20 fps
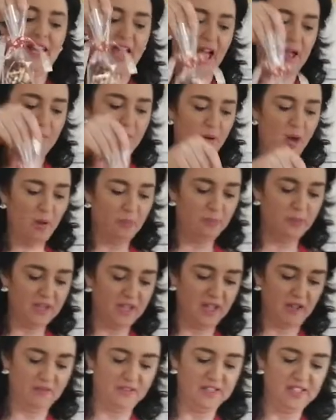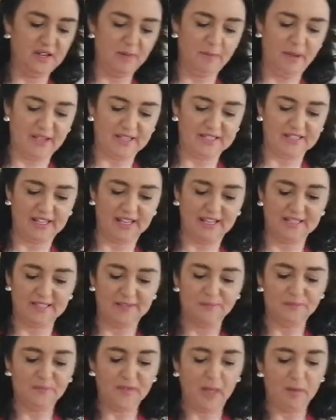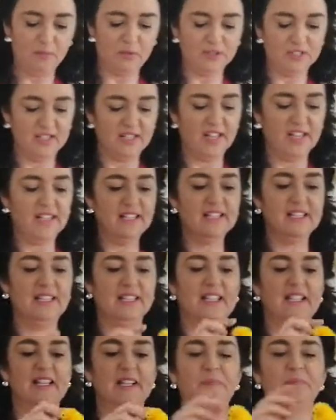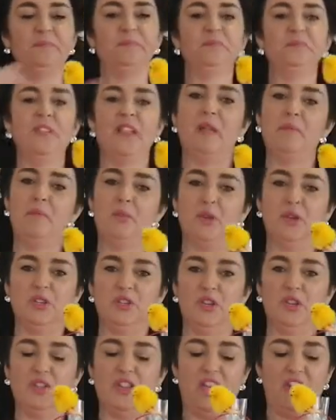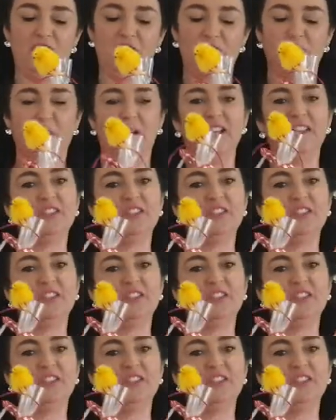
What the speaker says: and pop your gift in a basket and put a nice little bird on there as well.